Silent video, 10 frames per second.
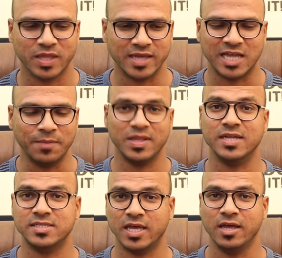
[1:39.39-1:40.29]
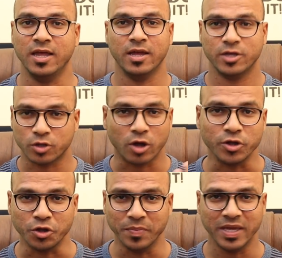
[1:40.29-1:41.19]
Example, let's say you're
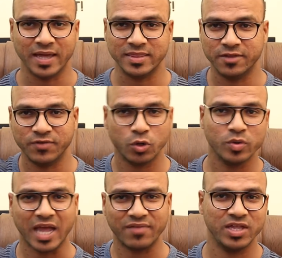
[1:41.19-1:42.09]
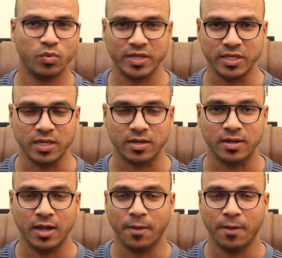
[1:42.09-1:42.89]
talking to me and then we don't have anyone here.